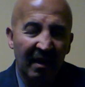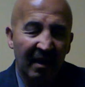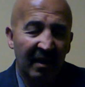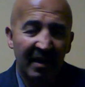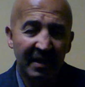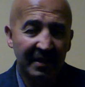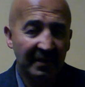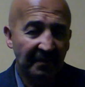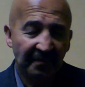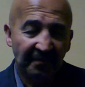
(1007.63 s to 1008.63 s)
is
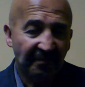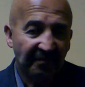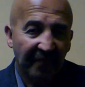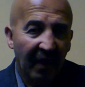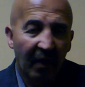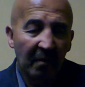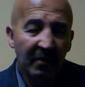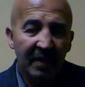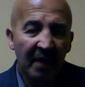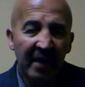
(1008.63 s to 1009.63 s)
almost
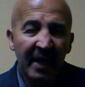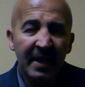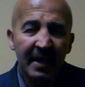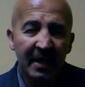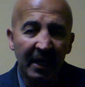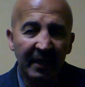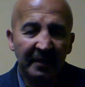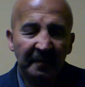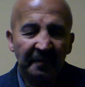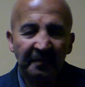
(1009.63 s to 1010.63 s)
unnecessary.
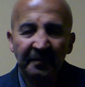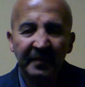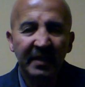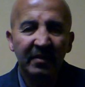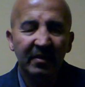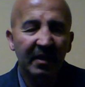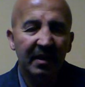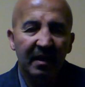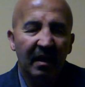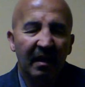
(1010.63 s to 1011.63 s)
You just
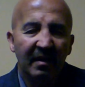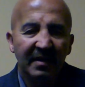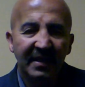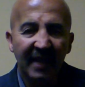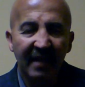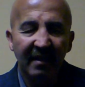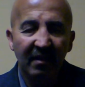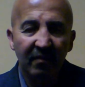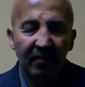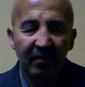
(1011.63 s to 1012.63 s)
send it
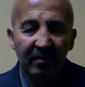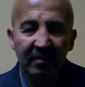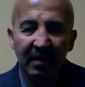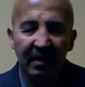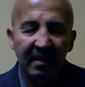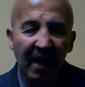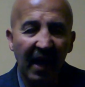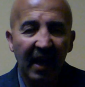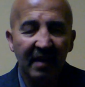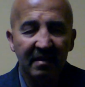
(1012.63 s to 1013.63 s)
through
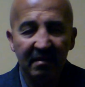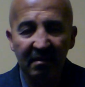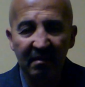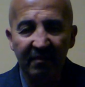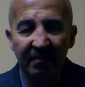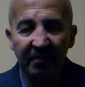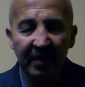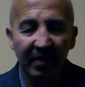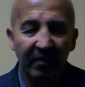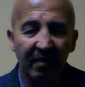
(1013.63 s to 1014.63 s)
text or
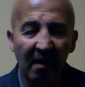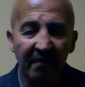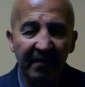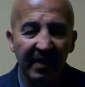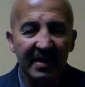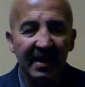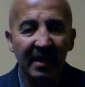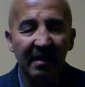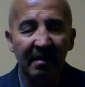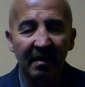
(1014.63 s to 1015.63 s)
video
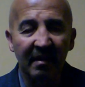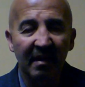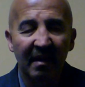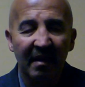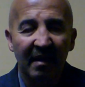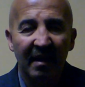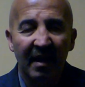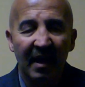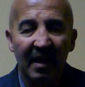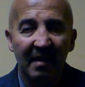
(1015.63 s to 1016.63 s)
conferencing,
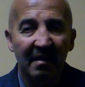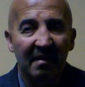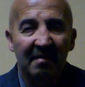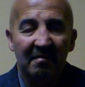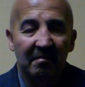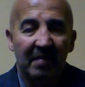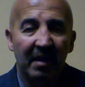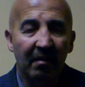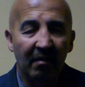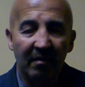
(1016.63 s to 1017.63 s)
and
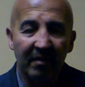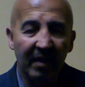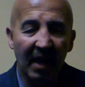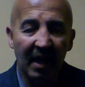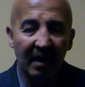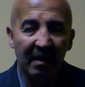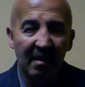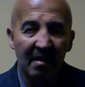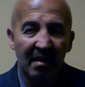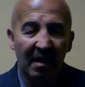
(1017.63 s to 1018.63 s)
bingo, you got it.
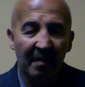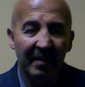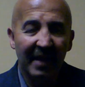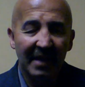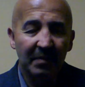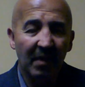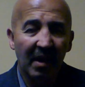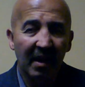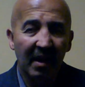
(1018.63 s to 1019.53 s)
I mean, that's why